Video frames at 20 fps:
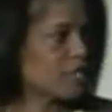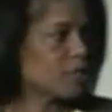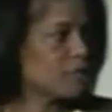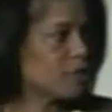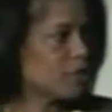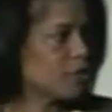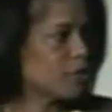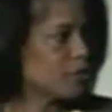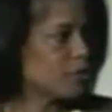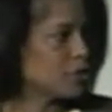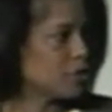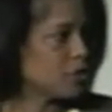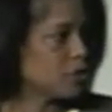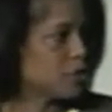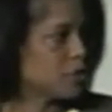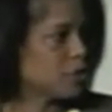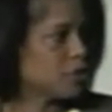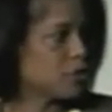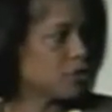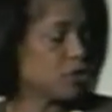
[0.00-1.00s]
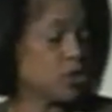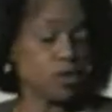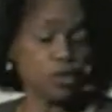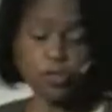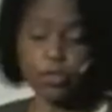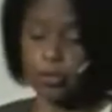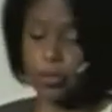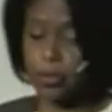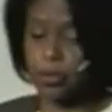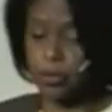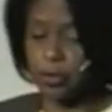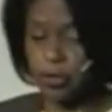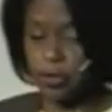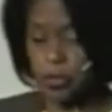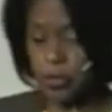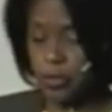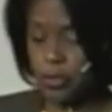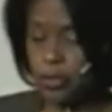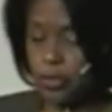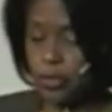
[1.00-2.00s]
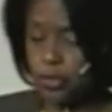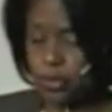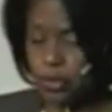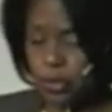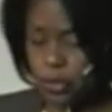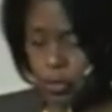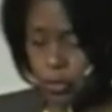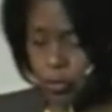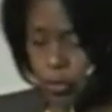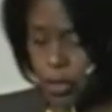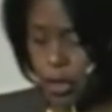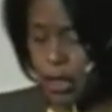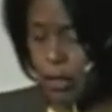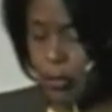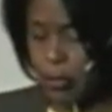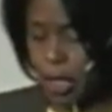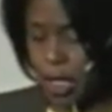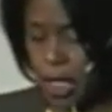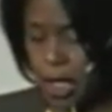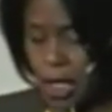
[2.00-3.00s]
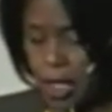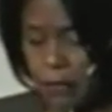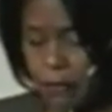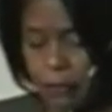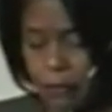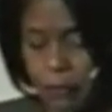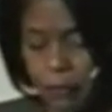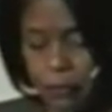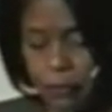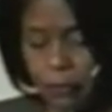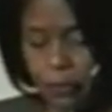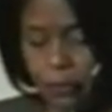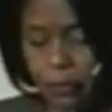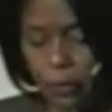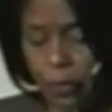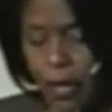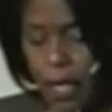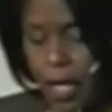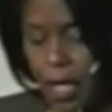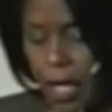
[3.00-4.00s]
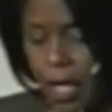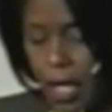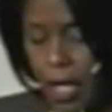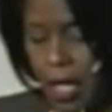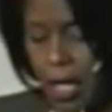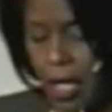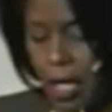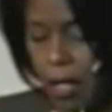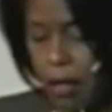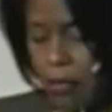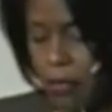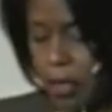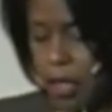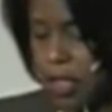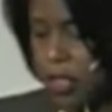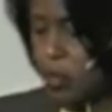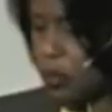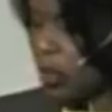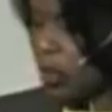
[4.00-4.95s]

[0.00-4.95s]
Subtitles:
move to neutrals. Neutrals are really big because we